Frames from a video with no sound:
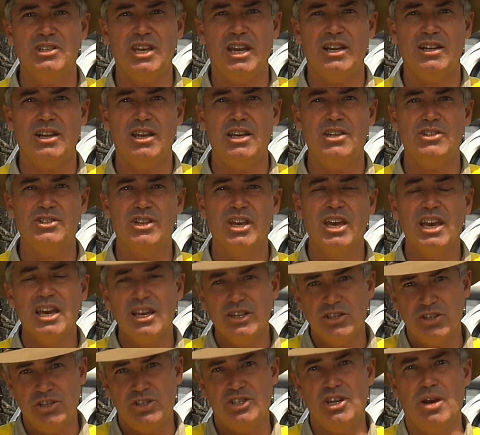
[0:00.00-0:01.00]
techniques,
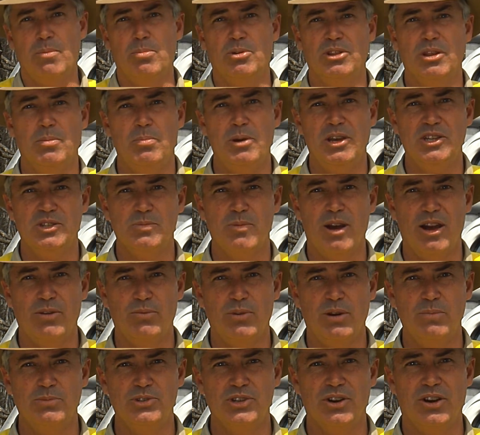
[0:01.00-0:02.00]
just jump on the PestSmart
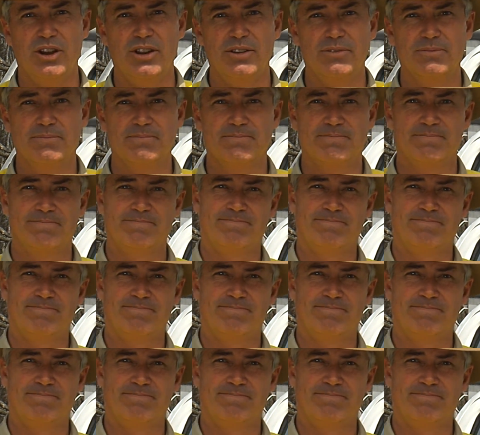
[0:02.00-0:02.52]
website.